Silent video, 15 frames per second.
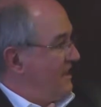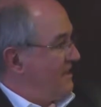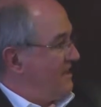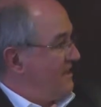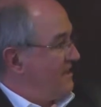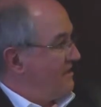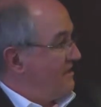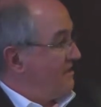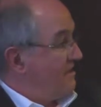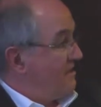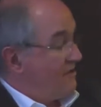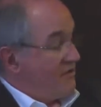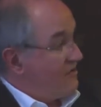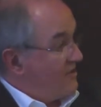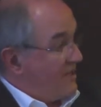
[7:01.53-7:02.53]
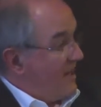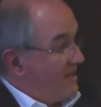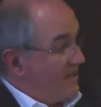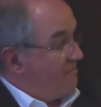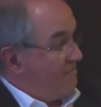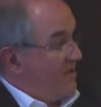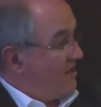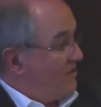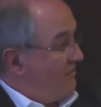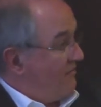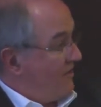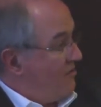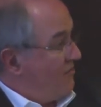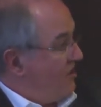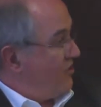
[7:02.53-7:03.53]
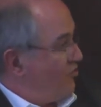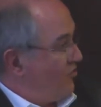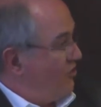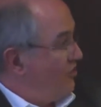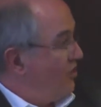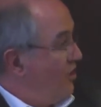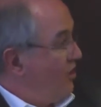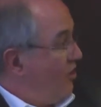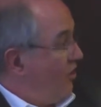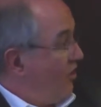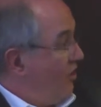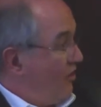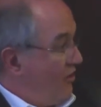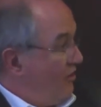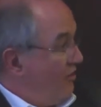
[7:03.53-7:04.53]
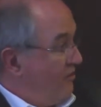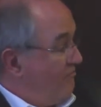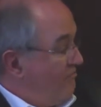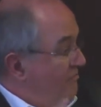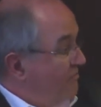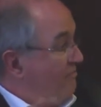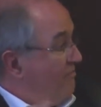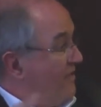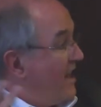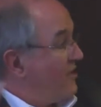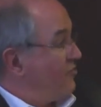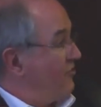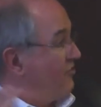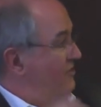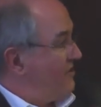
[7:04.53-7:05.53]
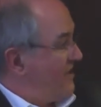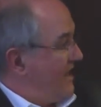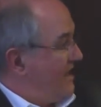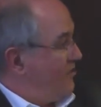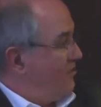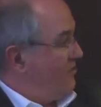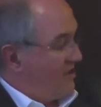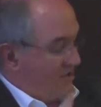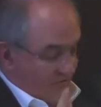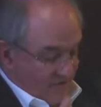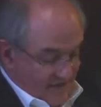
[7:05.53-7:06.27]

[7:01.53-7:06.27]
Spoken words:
that is the state, be it a federation or a national state, unitary